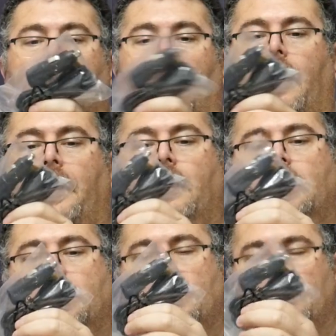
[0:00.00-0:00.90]

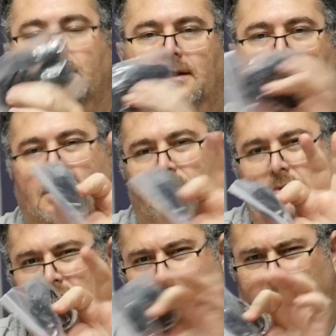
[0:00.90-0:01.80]
Then they come
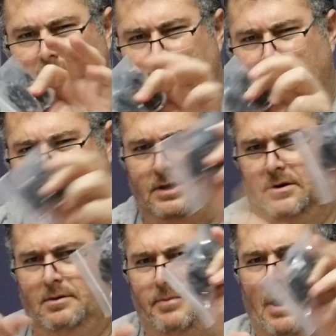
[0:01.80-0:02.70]
with
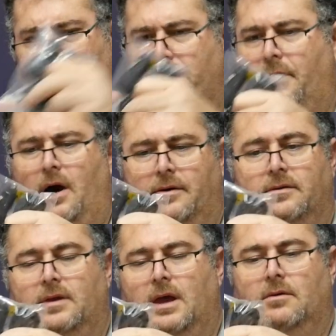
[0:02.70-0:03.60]
a, power
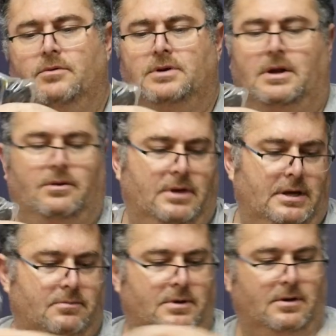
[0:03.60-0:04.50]
box thing, which I don't
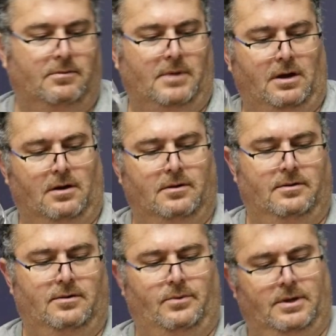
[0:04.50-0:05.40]
need because my car
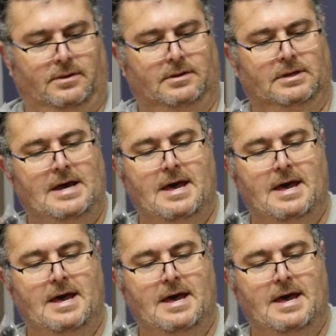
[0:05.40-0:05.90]
is always,